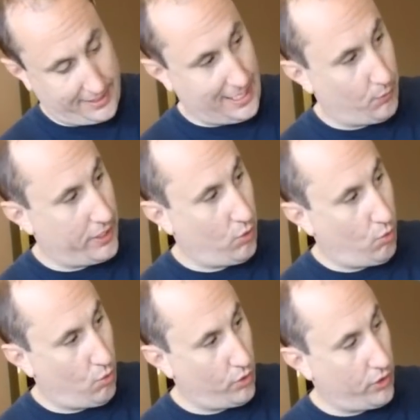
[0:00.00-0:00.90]
that we
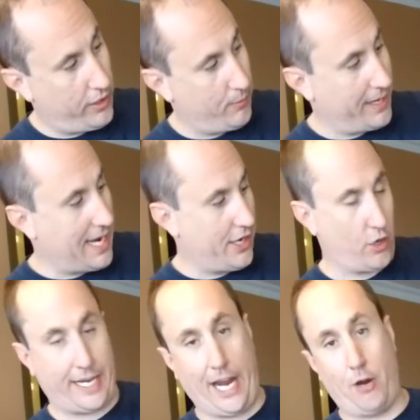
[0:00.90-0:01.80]
ordered and we got in
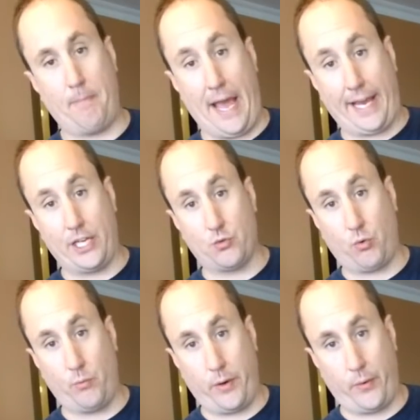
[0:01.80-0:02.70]
our care package
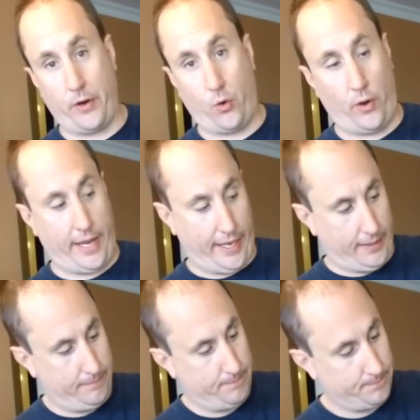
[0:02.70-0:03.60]
when we were in Hoi
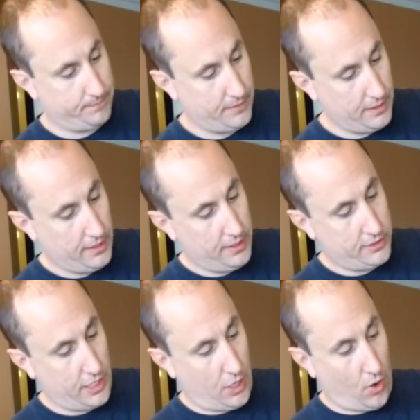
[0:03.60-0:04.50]
An.
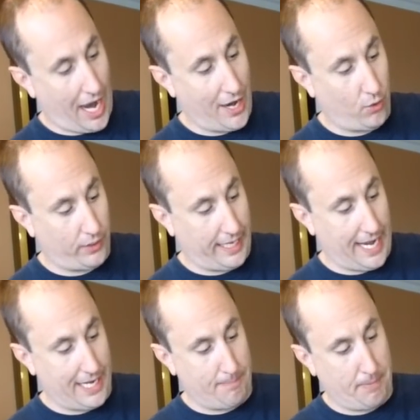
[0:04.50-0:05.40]
So I only
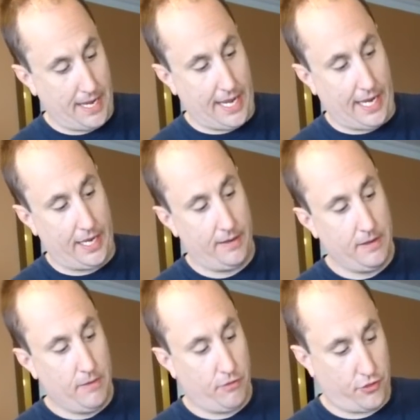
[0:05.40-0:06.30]
had to pay
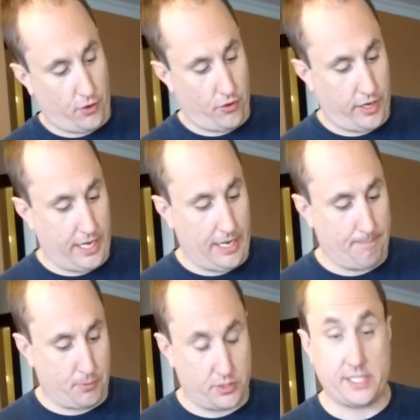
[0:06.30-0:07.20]

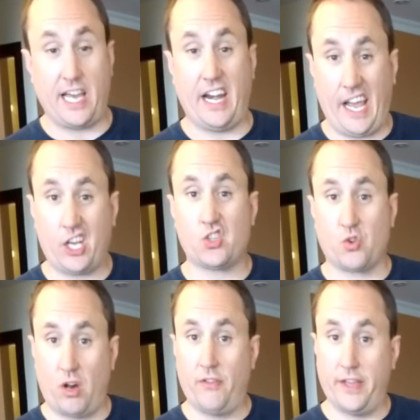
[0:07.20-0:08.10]
30% extra
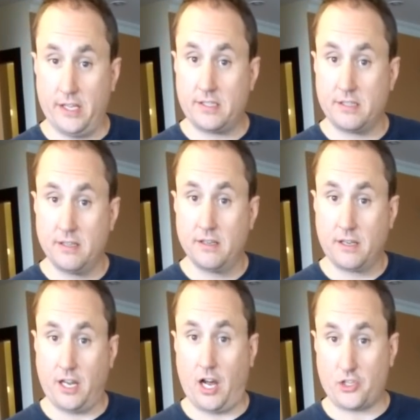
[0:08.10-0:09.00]
on this.
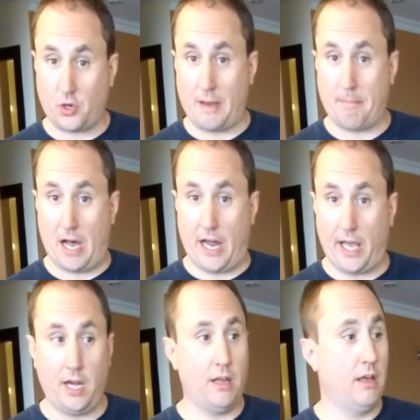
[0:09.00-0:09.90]
So I bought
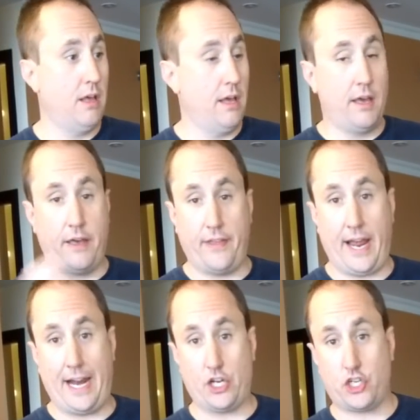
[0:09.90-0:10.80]
it and then
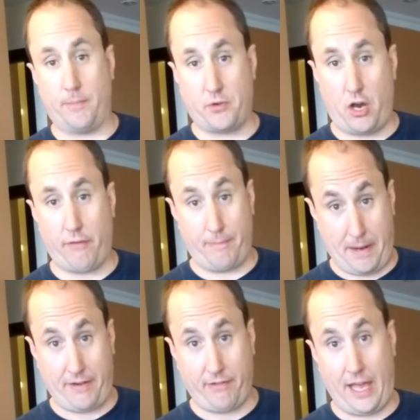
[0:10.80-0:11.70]
had it shipped over,
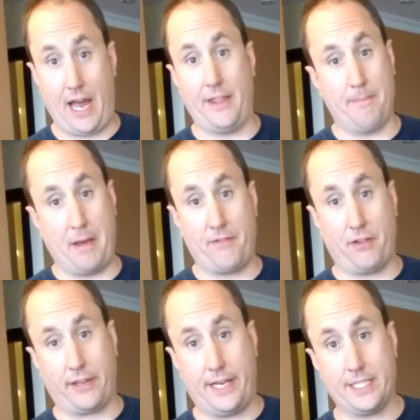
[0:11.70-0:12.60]
paid for that, and then paid for all
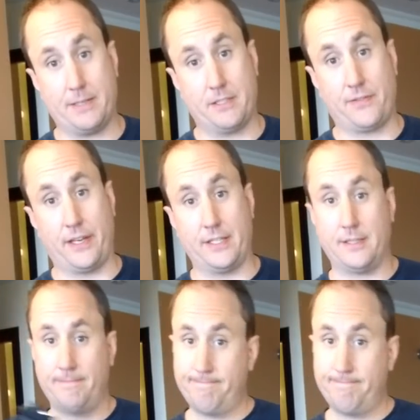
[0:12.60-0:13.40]
the customs fees.